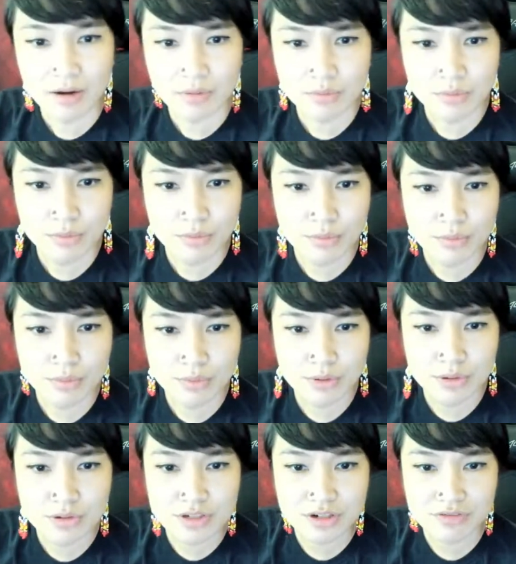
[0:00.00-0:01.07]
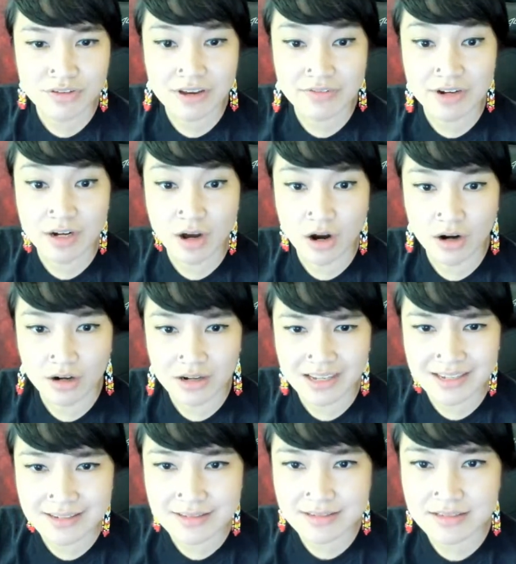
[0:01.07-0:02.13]
Ooh, who's your favorite
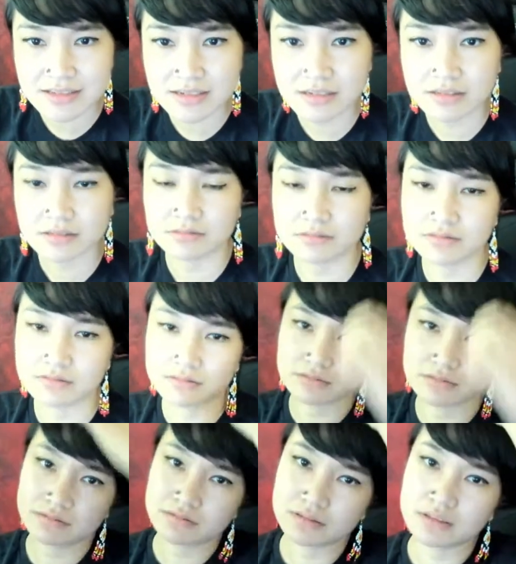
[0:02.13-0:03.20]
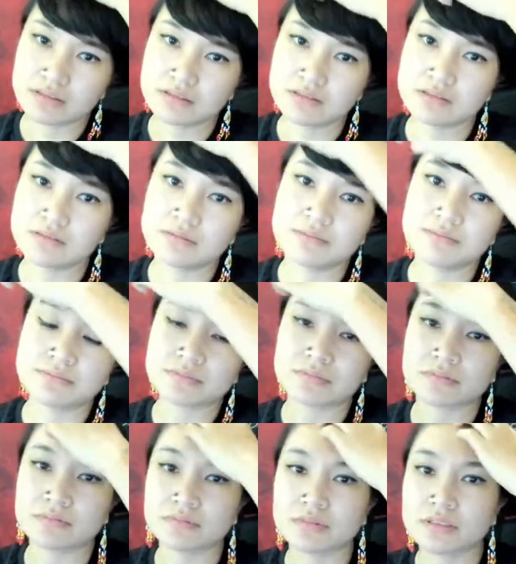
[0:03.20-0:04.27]
artist? Ooh,
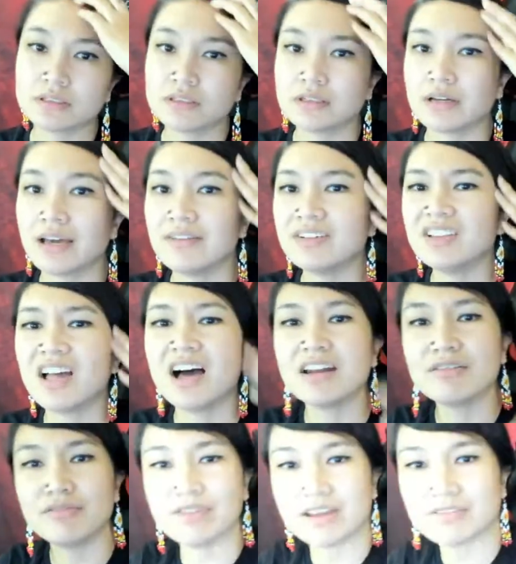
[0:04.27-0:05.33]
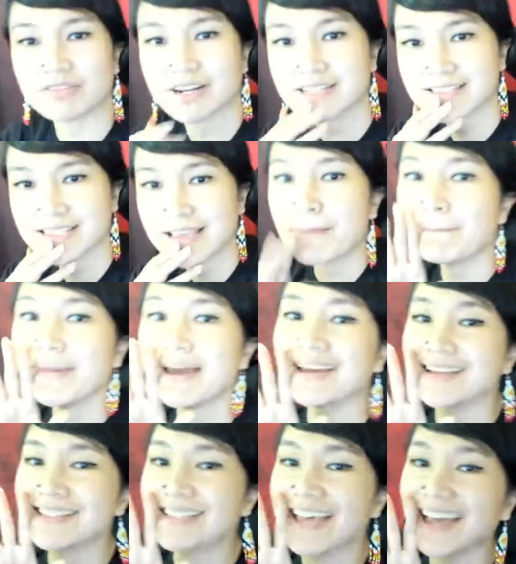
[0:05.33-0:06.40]
I have a lot of favorites.
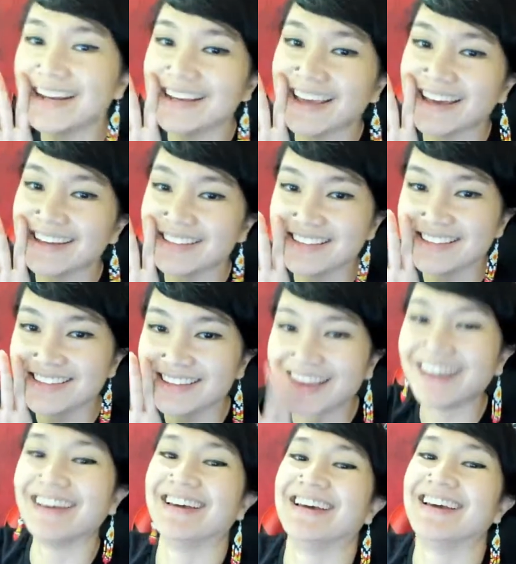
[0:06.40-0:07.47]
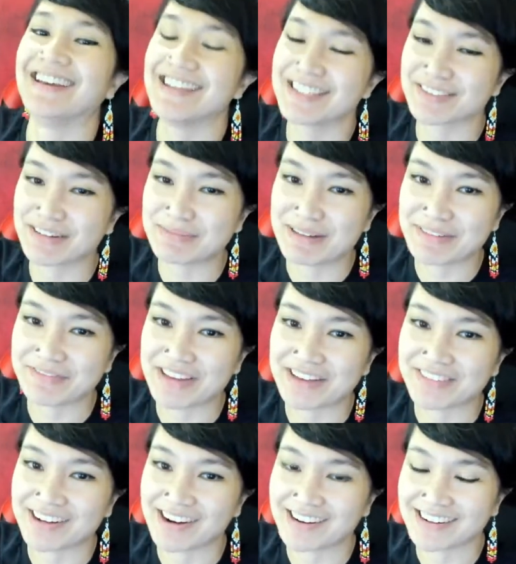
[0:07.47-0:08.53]
Megan Tenyes is one of my
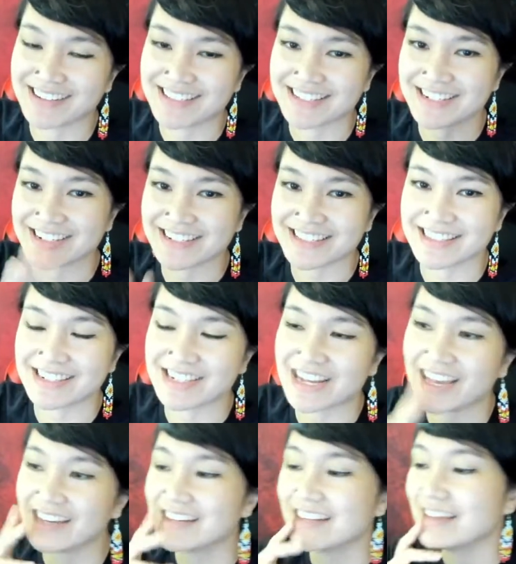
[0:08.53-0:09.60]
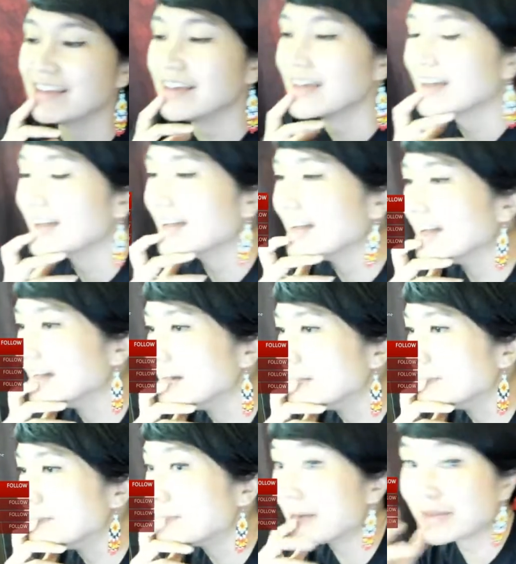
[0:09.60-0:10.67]
favorite artists, and she's in the chat.
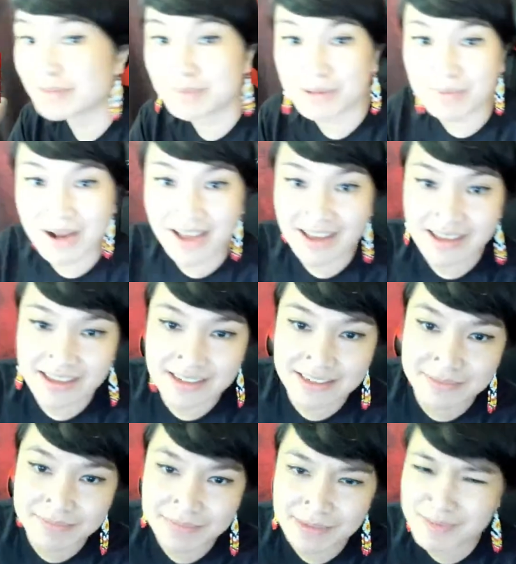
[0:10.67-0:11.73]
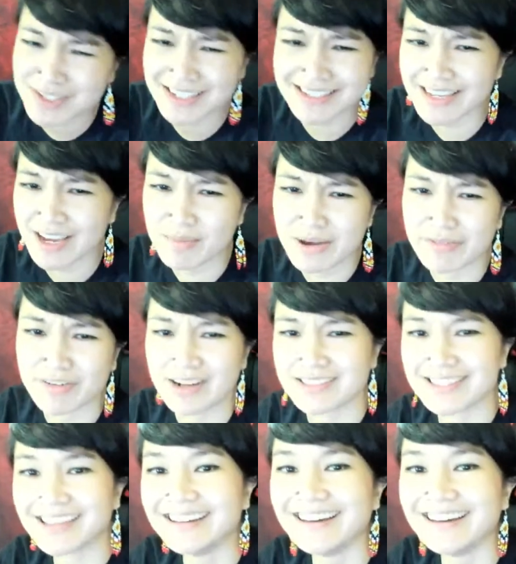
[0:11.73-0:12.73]
Beth B. Rad. I'm just gonna say all my friends.